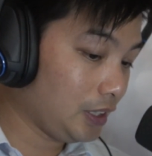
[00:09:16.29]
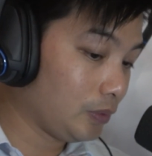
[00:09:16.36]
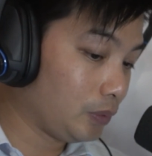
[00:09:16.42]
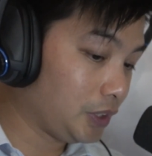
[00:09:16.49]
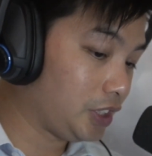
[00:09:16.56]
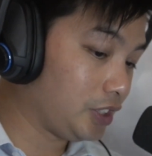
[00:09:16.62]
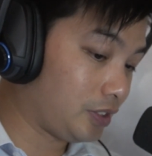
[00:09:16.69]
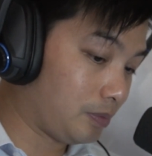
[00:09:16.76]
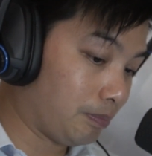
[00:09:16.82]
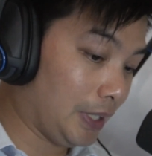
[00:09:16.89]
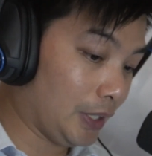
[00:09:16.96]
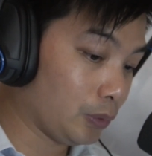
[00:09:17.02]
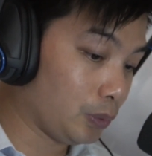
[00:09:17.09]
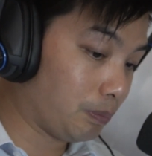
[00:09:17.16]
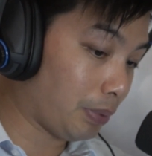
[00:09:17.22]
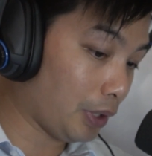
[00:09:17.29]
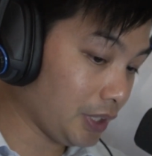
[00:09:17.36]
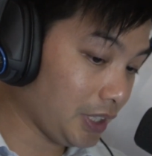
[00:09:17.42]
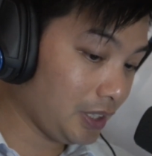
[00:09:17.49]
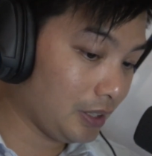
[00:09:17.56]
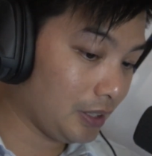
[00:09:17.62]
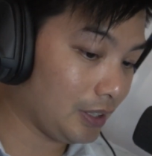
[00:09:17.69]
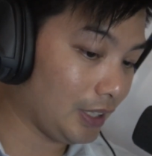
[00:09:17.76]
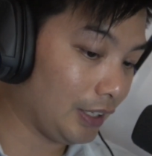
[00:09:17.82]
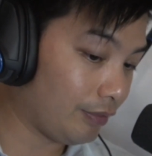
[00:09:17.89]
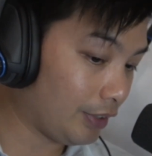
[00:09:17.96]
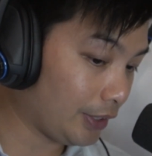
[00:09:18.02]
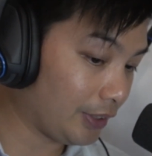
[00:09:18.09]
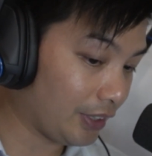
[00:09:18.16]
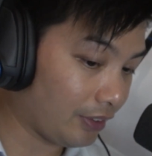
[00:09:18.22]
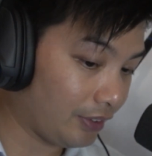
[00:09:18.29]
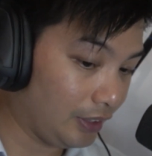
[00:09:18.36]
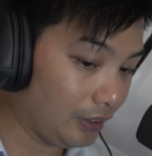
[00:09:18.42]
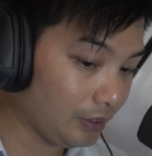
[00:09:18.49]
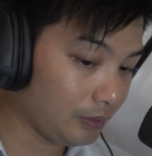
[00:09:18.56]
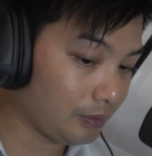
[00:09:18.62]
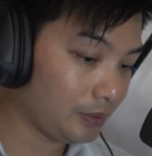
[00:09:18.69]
which is metal bodied and very thin,